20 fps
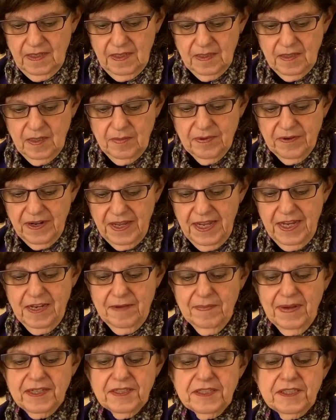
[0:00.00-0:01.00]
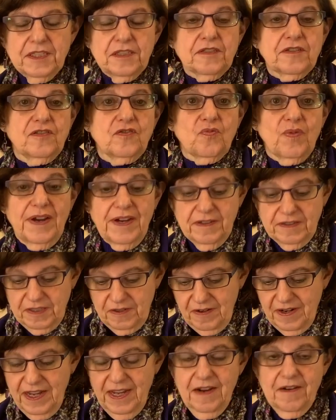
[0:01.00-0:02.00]
Number 8, my sister wears her
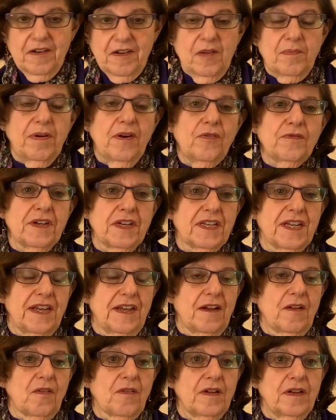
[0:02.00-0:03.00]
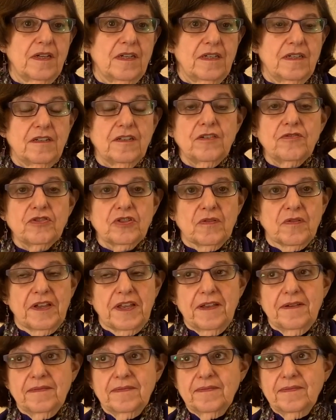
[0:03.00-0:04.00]
hair in a ponytail, usually.
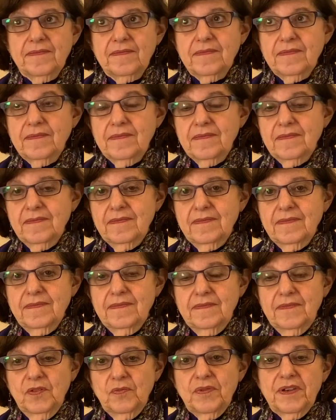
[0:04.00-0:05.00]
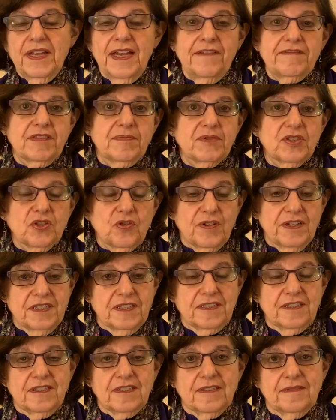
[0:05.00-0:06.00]
We have some
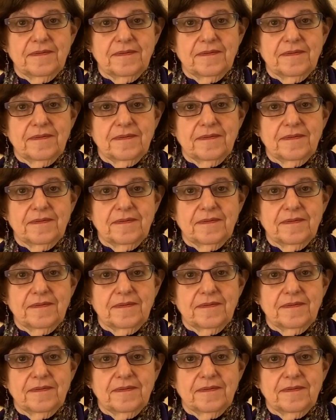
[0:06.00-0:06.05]
choices.